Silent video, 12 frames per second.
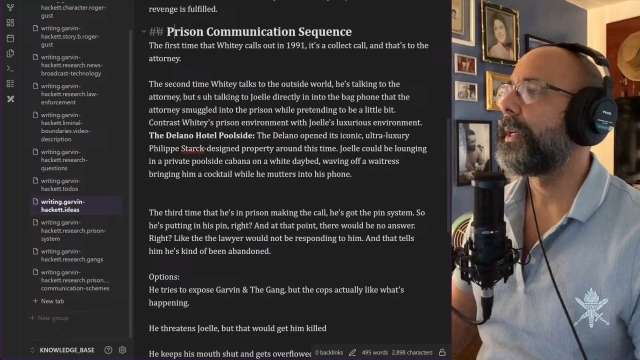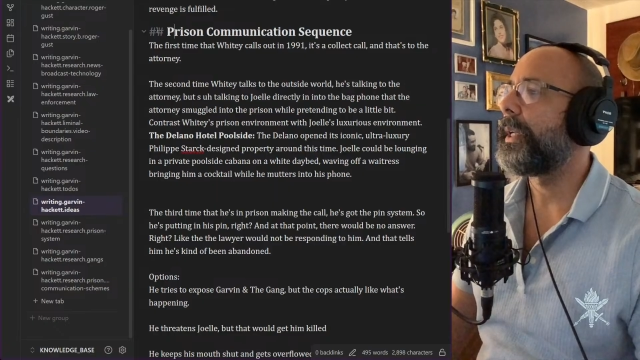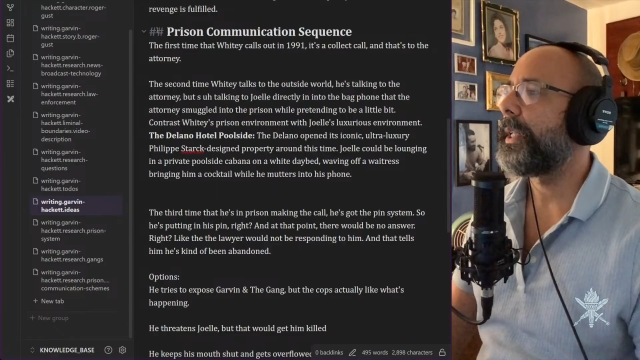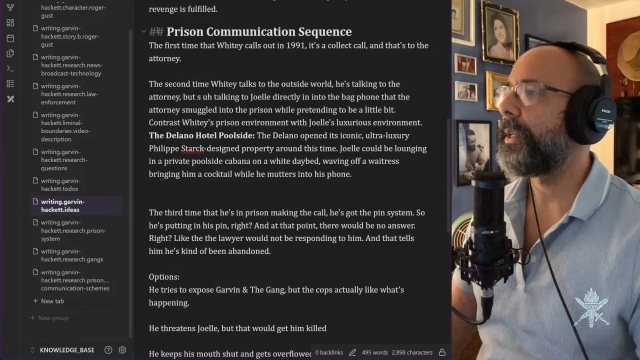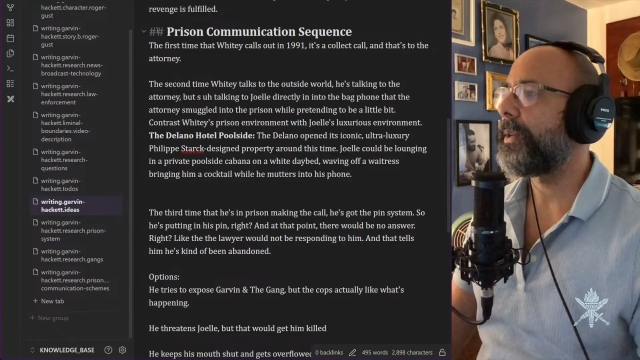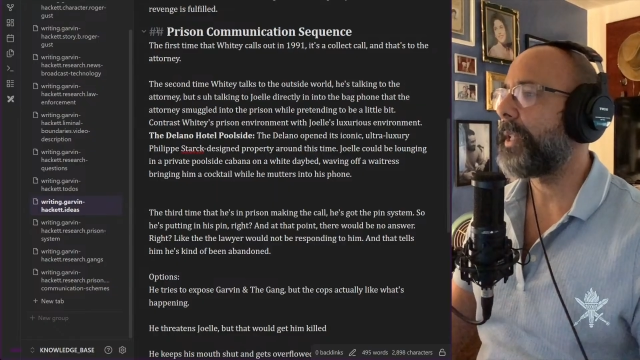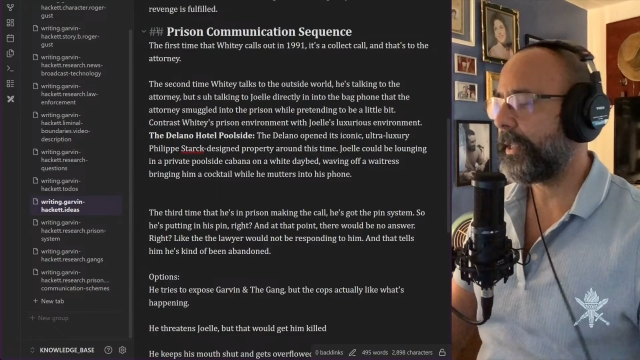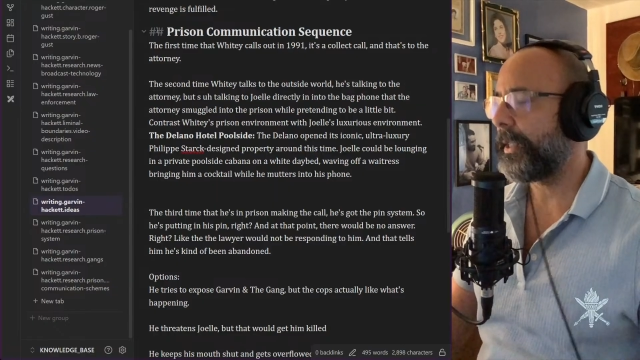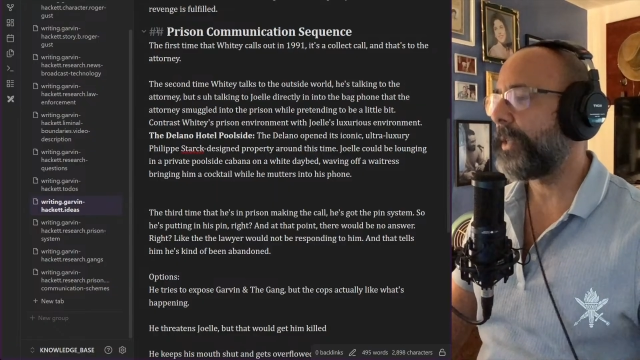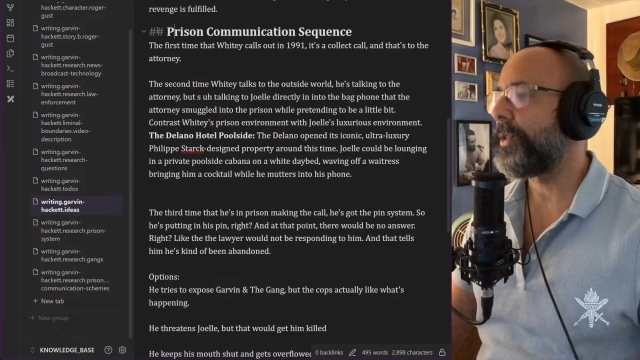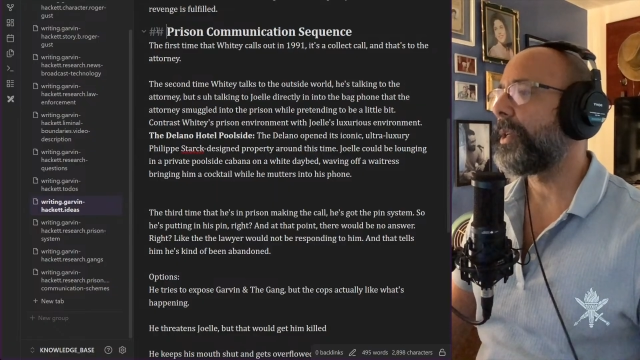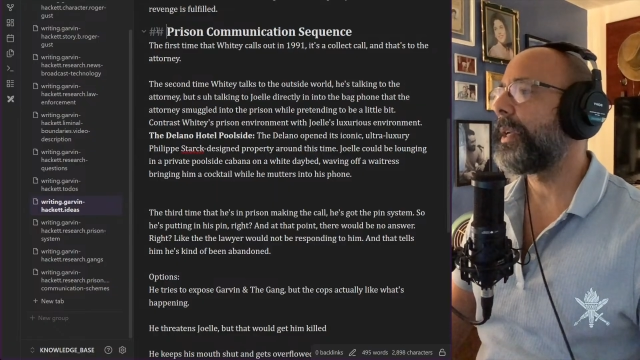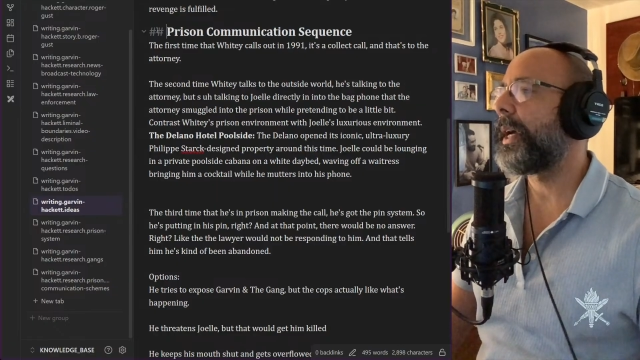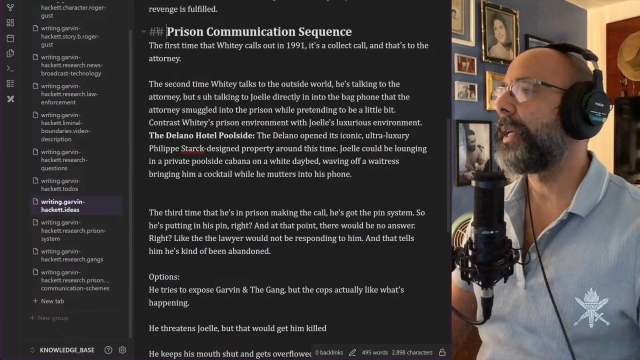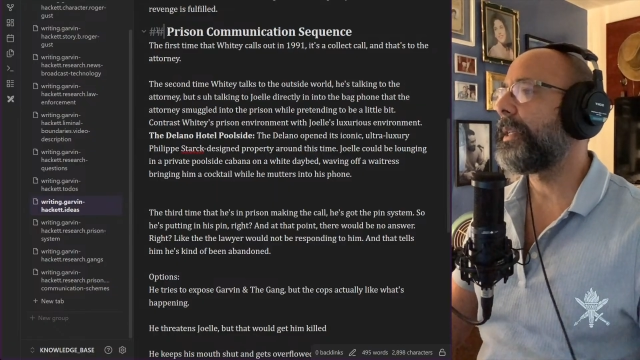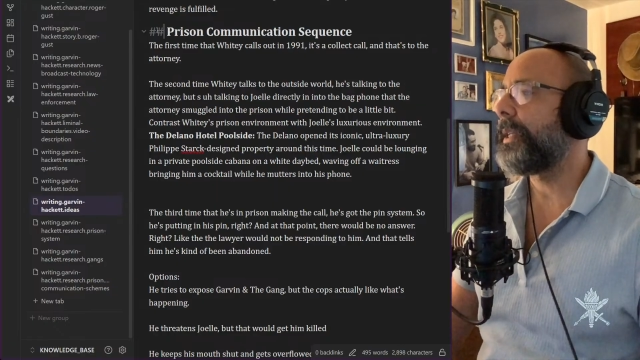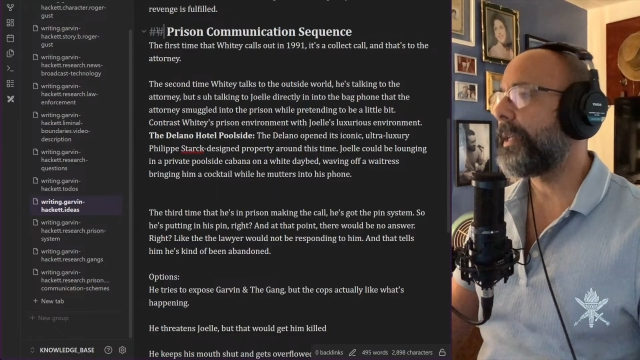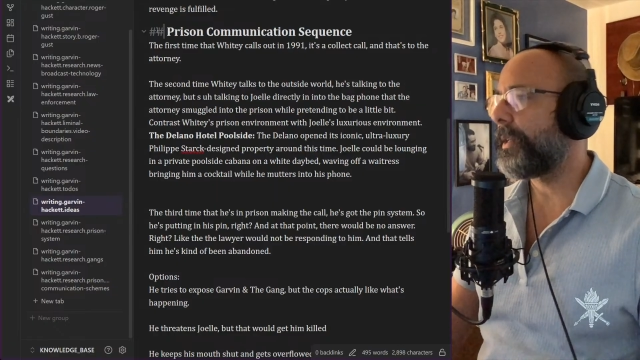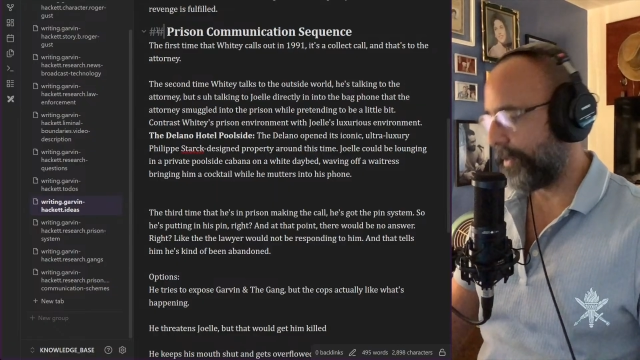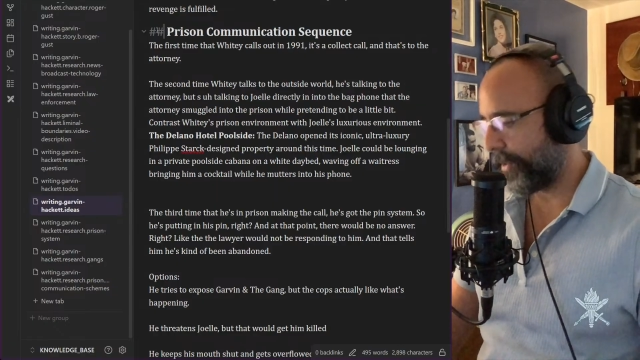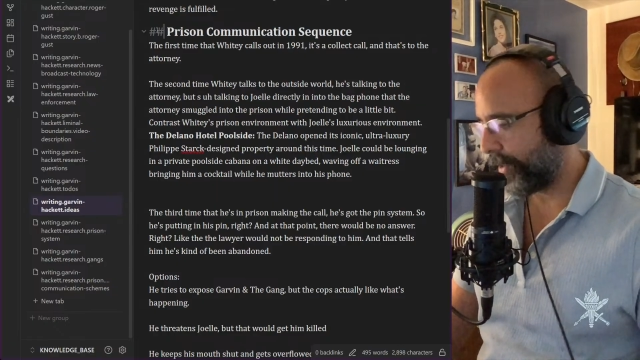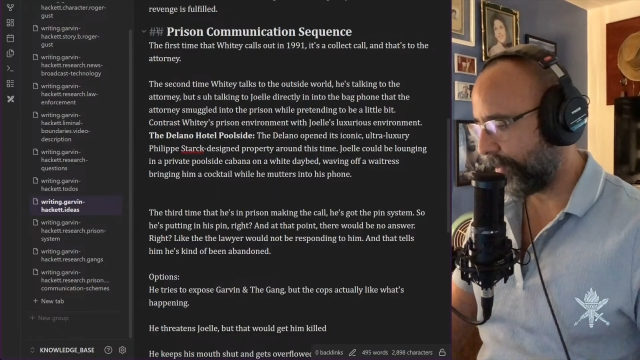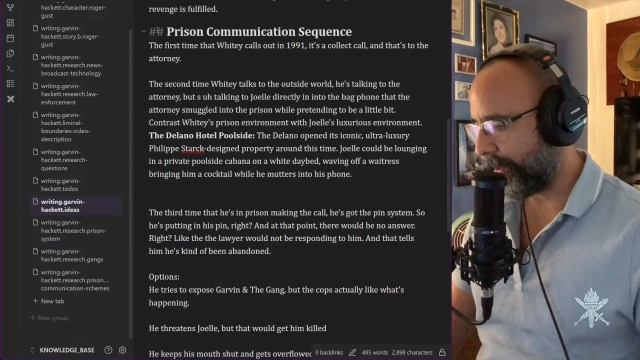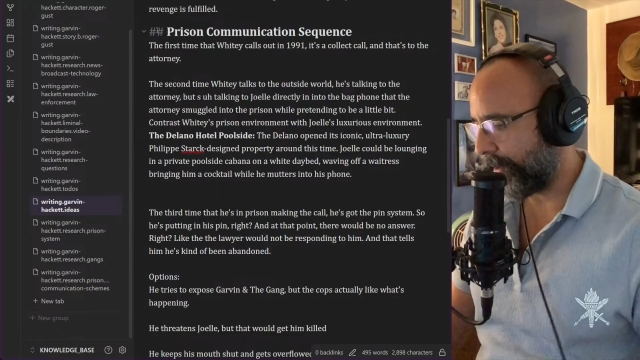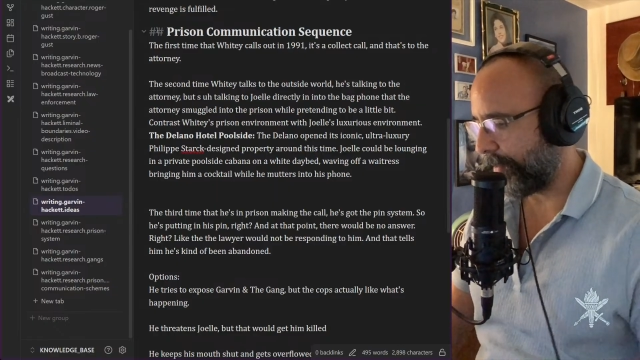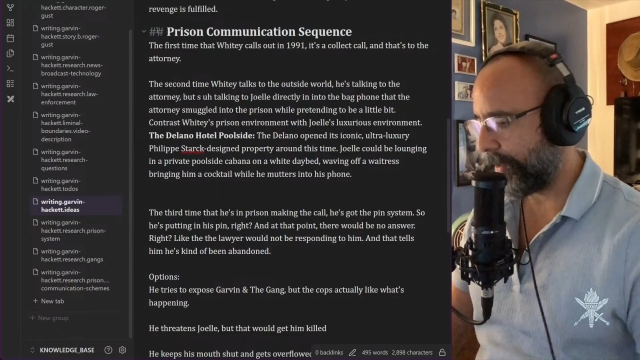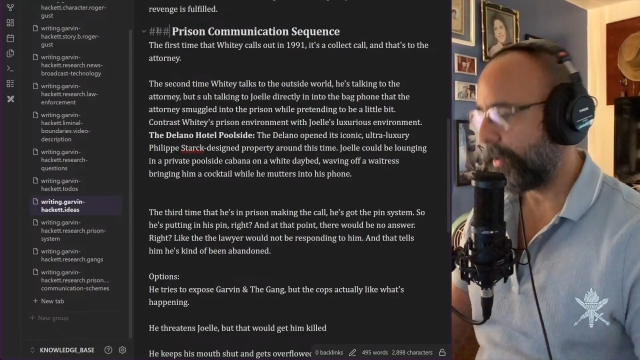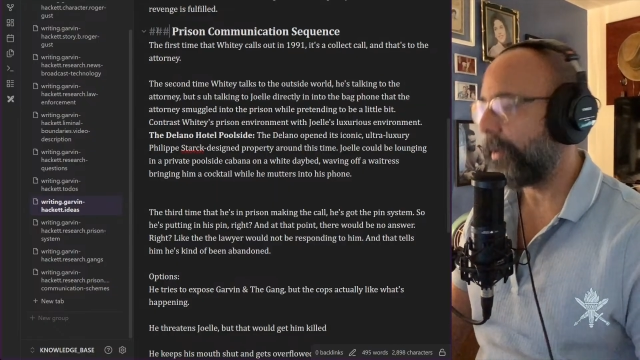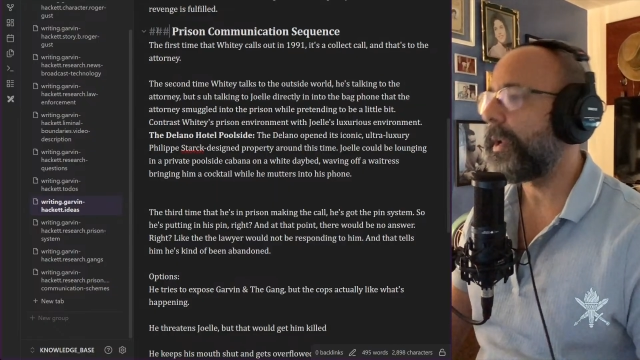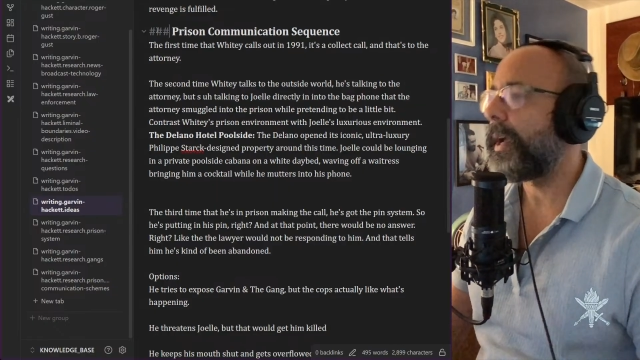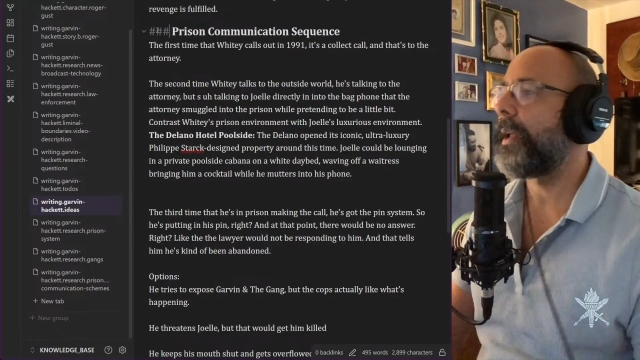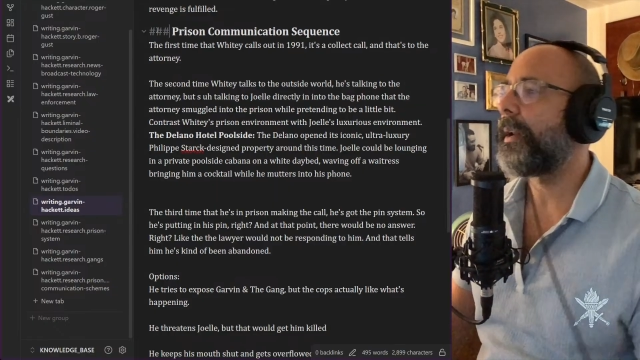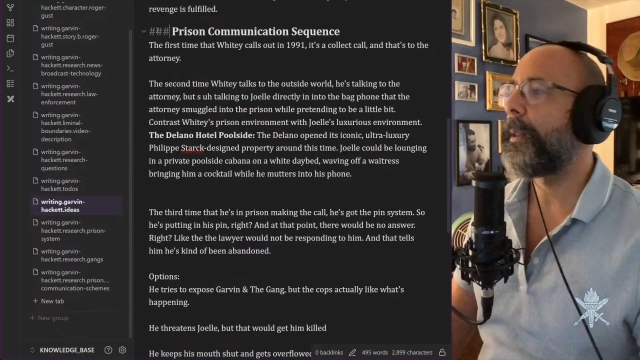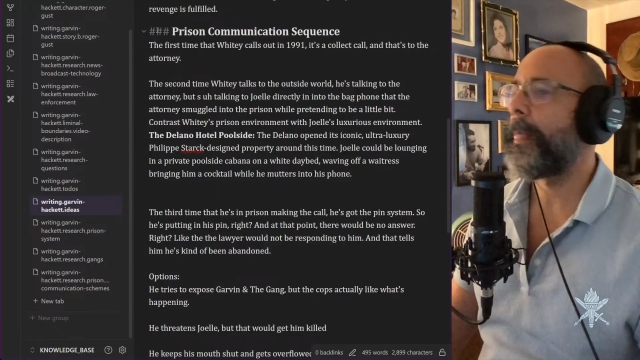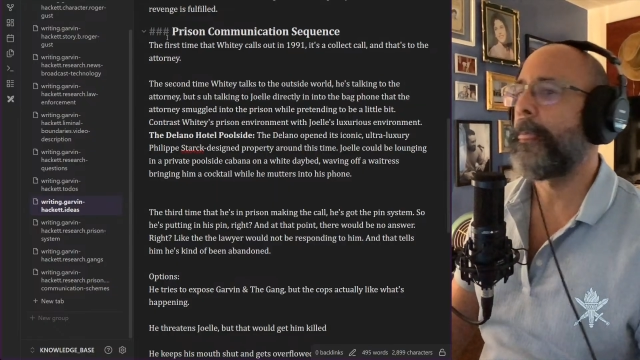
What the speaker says: And these are like legit ideas for the script. They're not